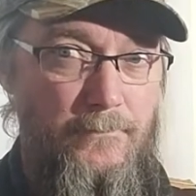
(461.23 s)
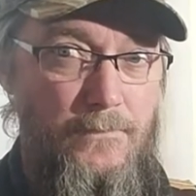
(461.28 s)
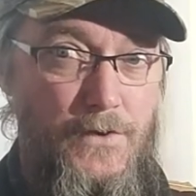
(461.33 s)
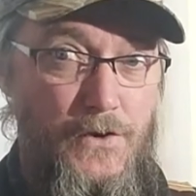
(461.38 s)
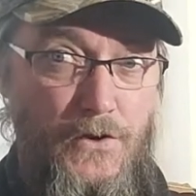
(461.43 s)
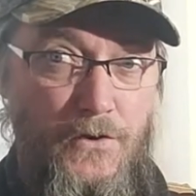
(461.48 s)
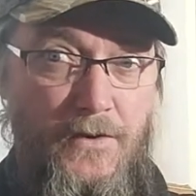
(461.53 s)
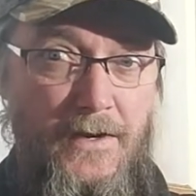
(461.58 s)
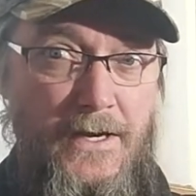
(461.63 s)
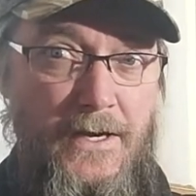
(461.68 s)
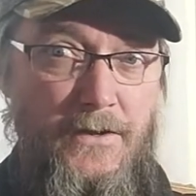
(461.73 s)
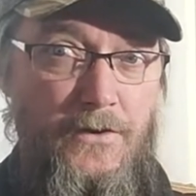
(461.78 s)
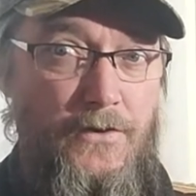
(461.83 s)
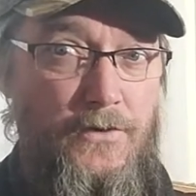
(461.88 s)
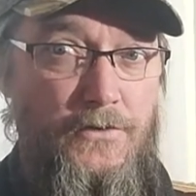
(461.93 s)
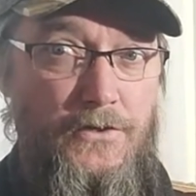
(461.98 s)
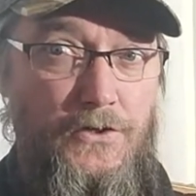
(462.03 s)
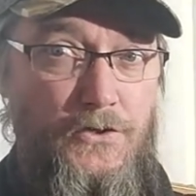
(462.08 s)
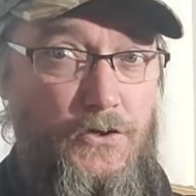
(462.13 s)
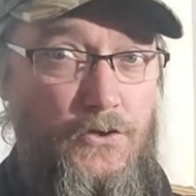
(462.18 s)
You can either
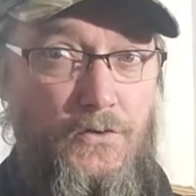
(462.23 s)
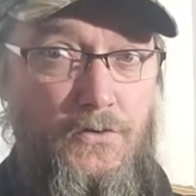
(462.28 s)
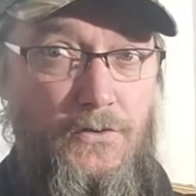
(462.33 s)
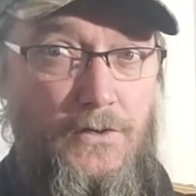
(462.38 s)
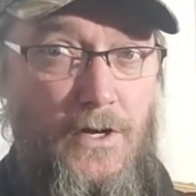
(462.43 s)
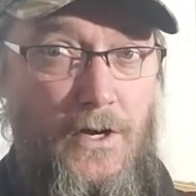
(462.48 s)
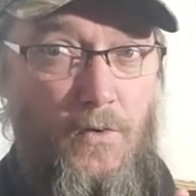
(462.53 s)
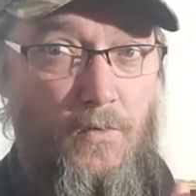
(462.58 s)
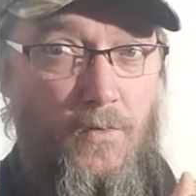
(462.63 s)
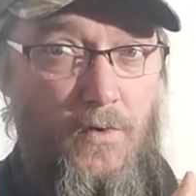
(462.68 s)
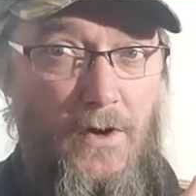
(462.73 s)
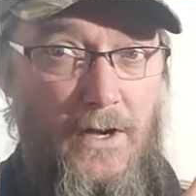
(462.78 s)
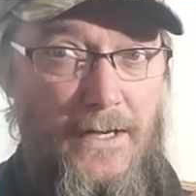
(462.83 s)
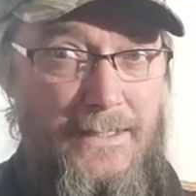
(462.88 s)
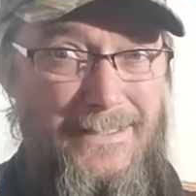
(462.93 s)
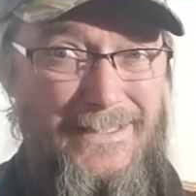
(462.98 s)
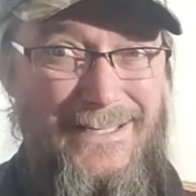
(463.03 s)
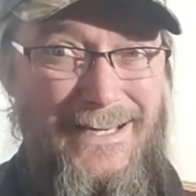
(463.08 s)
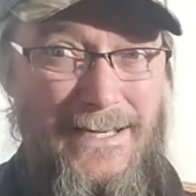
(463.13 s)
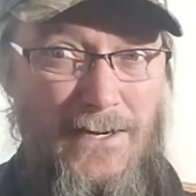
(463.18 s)
just use a
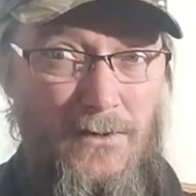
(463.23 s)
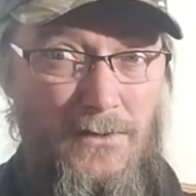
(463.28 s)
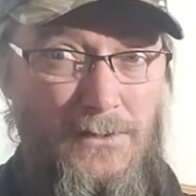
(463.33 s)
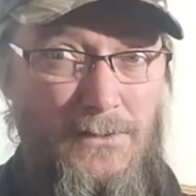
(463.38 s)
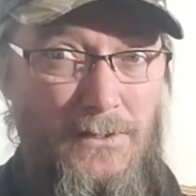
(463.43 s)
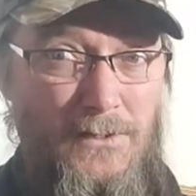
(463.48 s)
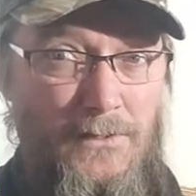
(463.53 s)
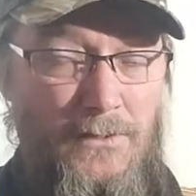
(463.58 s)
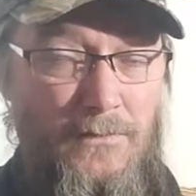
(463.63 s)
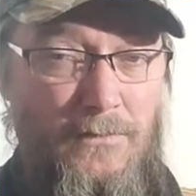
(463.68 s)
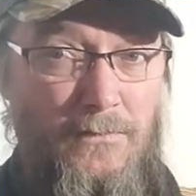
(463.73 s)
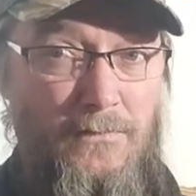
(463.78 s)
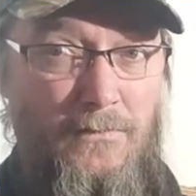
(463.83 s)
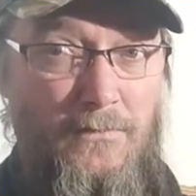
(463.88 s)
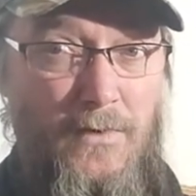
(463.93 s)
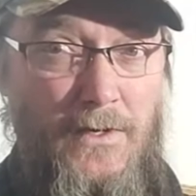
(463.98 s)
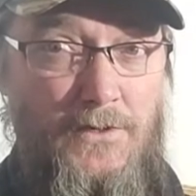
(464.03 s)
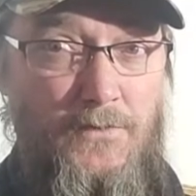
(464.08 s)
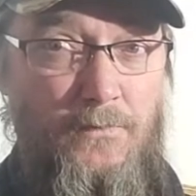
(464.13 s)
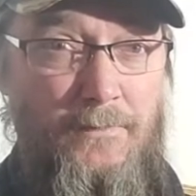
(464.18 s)
single,
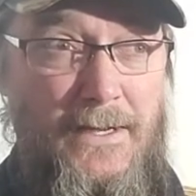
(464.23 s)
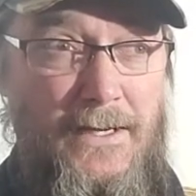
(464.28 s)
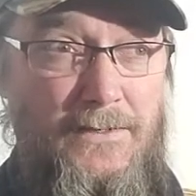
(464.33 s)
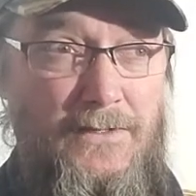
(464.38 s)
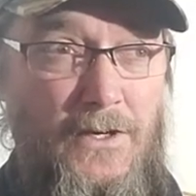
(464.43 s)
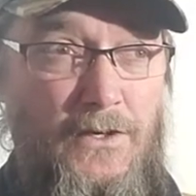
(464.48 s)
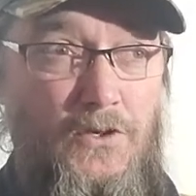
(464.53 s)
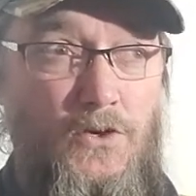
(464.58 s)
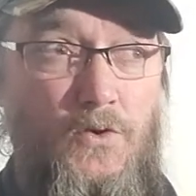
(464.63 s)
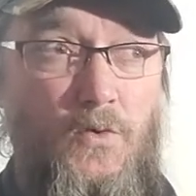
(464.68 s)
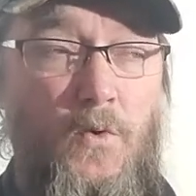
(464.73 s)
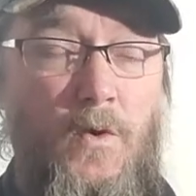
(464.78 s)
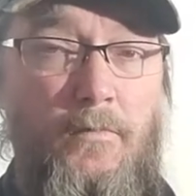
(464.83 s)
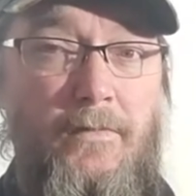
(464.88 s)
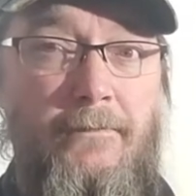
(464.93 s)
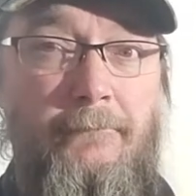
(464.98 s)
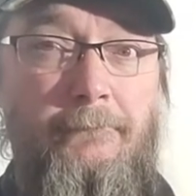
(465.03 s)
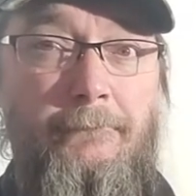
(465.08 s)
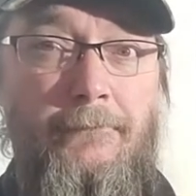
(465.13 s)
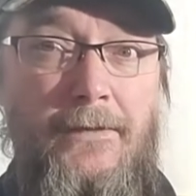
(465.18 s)
which means that you will
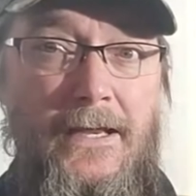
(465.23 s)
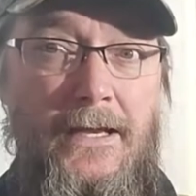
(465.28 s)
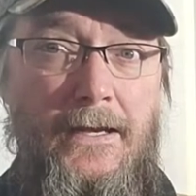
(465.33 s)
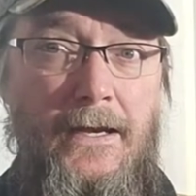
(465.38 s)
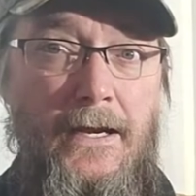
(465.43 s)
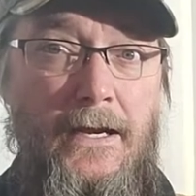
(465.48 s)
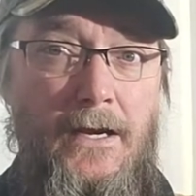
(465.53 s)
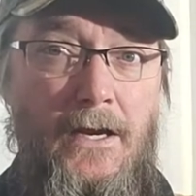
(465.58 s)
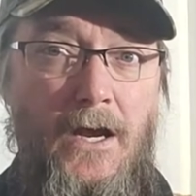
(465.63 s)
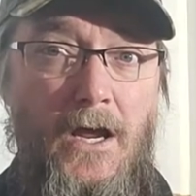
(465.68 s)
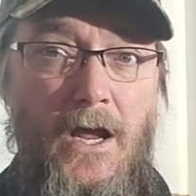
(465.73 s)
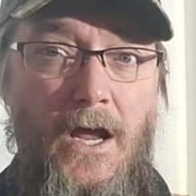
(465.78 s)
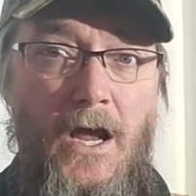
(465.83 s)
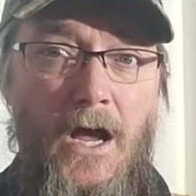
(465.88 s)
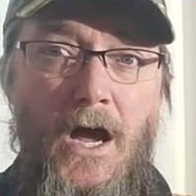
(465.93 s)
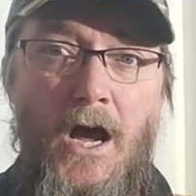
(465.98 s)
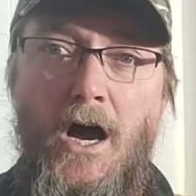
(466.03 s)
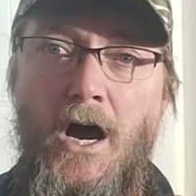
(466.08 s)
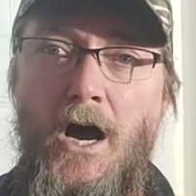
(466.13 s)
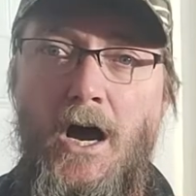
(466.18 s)
be feeding
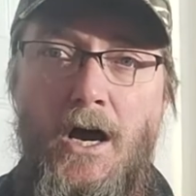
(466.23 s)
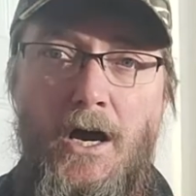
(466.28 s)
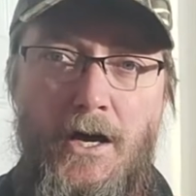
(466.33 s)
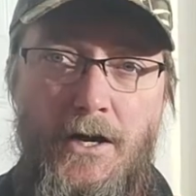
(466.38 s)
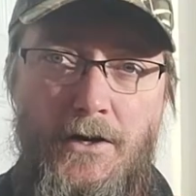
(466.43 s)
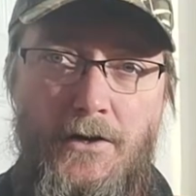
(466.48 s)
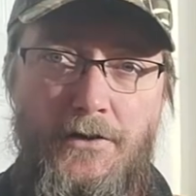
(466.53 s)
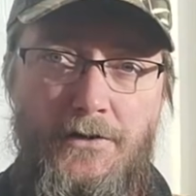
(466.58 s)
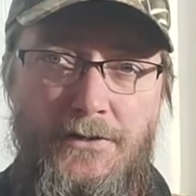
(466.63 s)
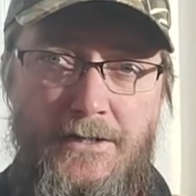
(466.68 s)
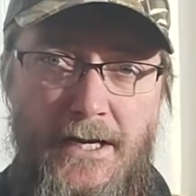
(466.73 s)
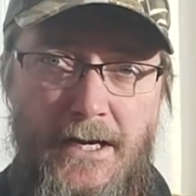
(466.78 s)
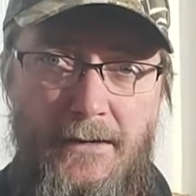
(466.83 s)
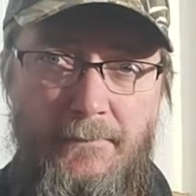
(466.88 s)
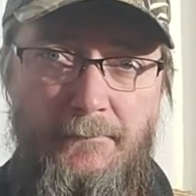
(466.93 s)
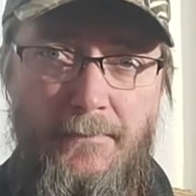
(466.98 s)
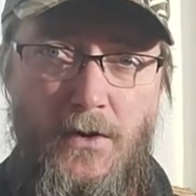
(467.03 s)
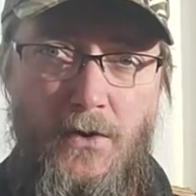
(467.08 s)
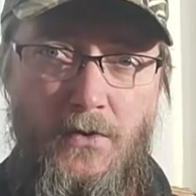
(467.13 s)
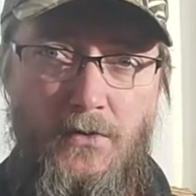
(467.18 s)

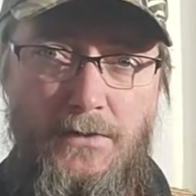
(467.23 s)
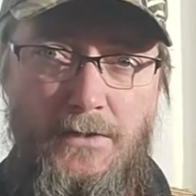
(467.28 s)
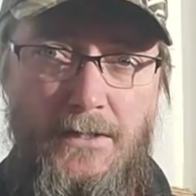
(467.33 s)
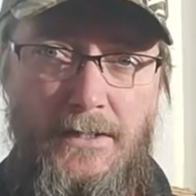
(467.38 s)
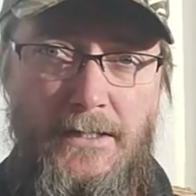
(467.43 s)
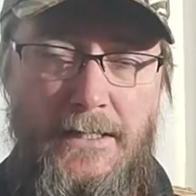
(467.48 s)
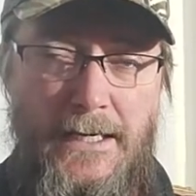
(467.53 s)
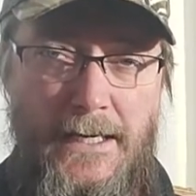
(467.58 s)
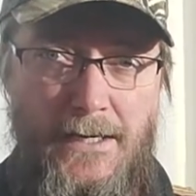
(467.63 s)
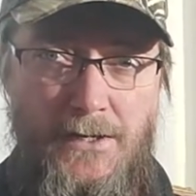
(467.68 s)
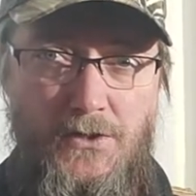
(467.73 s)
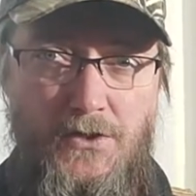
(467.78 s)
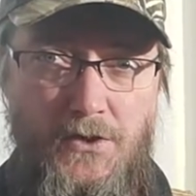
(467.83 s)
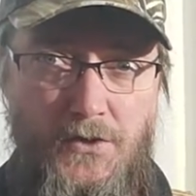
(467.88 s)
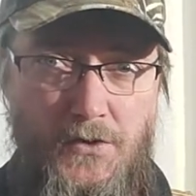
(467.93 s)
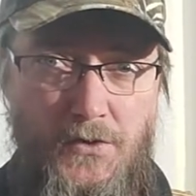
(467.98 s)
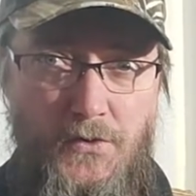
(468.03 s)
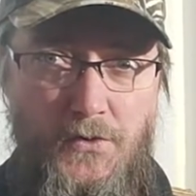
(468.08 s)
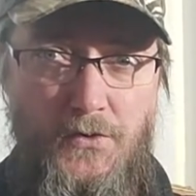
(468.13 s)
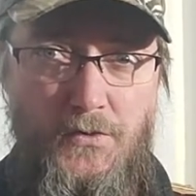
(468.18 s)
110 volt
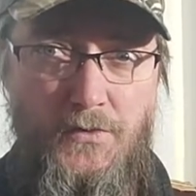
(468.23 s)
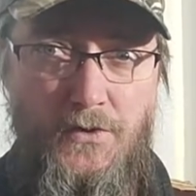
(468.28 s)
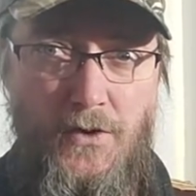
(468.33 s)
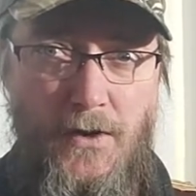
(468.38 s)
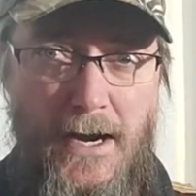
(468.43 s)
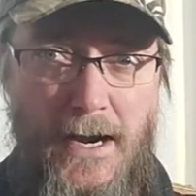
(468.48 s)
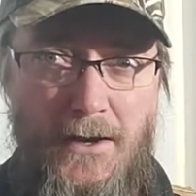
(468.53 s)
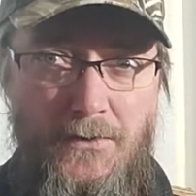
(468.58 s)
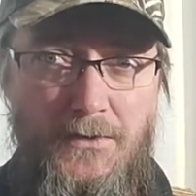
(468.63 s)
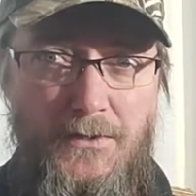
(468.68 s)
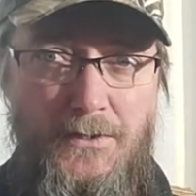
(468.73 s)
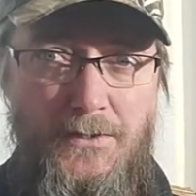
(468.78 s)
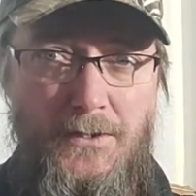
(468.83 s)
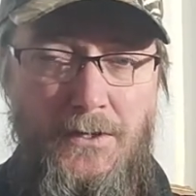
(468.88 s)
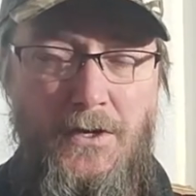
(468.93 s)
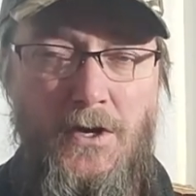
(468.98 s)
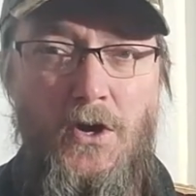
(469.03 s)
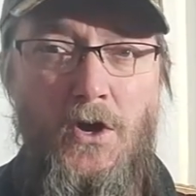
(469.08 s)
into your house,